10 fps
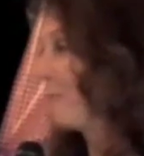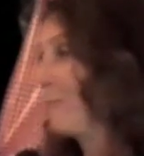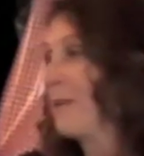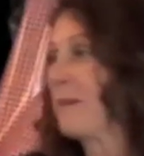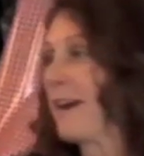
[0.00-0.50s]

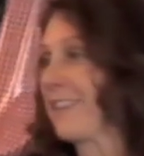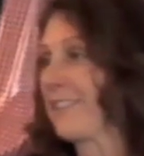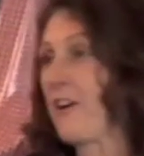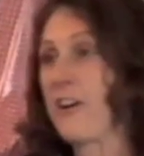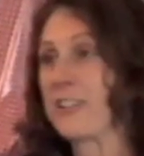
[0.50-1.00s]
been my
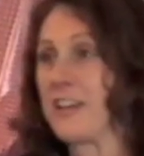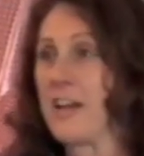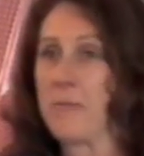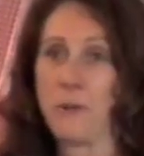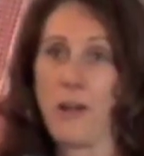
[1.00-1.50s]

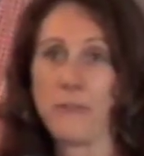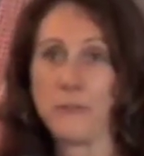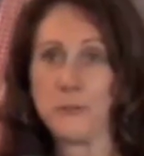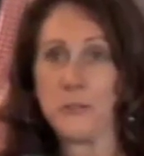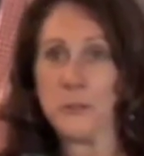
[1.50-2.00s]
longtime raw
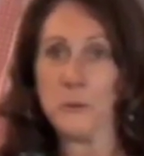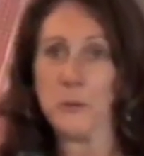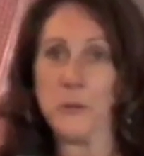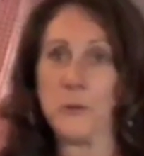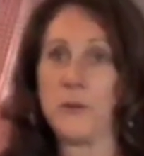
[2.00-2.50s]
food
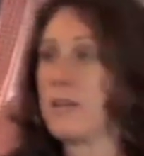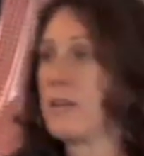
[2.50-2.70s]
guru